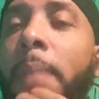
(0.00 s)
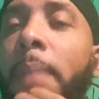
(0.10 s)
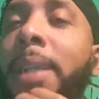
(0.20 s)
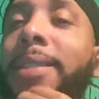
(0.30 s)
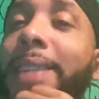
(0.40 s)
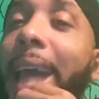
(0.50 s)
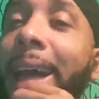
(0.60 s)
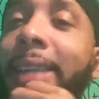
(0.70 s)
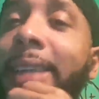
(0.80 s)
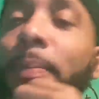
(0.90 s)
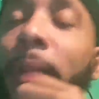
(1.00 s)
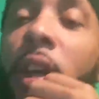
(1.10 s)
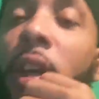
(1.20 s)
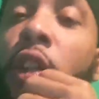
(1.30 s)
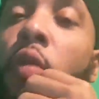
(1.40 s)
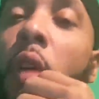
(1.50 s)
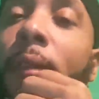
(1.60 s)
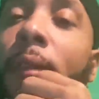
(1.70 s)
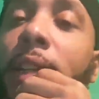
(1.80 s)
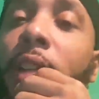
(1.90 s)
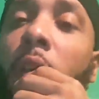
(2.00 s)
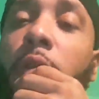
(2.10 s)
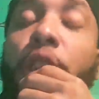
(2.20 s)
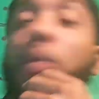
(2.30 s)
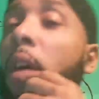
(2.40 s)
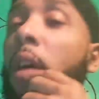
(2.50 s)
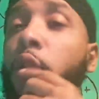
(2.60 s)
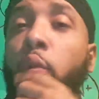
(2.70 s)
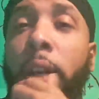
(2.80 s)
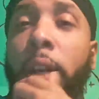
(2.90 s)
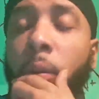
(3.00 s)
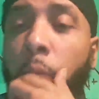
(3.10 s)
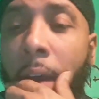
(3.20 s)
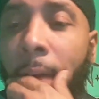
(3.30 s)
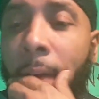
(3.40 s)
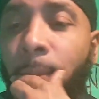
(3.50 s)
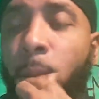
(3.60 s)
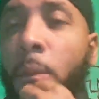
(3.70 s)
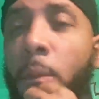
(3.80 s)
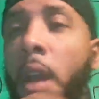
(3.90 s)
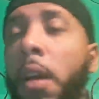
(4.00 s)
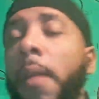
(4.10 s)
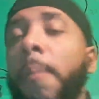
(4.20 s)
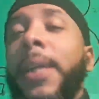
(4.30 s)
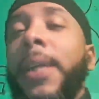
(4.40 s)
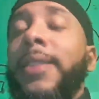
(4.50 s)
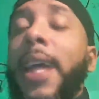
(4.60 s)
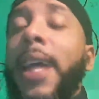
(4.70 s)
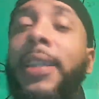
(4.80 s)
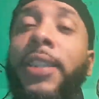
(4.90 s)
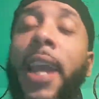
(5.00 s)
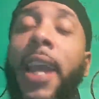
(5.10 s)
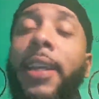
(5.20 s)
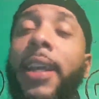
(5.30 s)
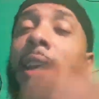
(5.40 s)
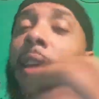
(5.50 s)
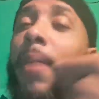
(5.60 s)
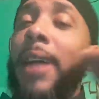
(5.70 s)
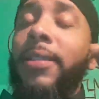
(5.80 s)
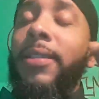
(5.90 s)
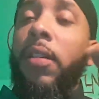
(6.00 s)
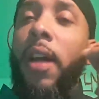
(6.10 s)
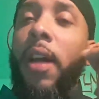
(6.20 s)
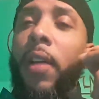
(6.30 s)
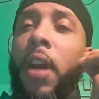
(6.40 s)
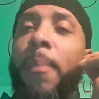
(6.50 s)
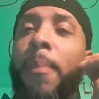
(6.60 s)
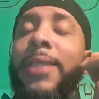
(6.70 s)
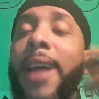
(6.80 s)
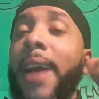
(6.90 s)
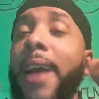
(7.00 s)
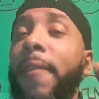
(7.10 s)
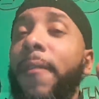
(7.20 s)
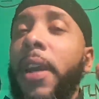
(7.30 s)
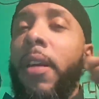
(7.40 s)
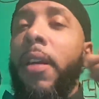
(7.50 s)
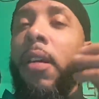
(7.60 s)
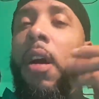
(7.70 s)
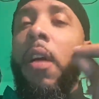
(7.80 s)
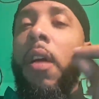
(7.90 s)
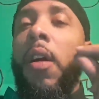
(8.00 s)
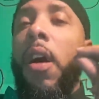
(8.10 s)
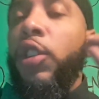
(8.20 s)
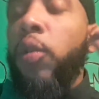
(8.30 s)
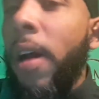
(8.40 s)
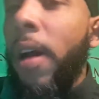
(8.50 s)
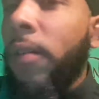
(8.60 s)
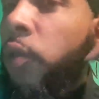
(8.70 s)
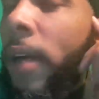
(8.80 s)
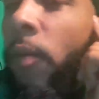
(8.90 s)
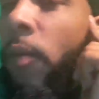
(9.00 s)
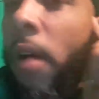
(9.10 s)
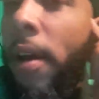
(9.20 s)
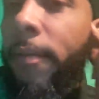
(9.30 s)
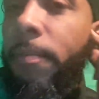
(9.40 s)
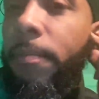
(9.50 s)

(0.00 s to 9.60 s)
Miss Jasmine, you already know, 1221. Miss Steady, she ain't in here, but I still love her. Miss Conafir, 1221.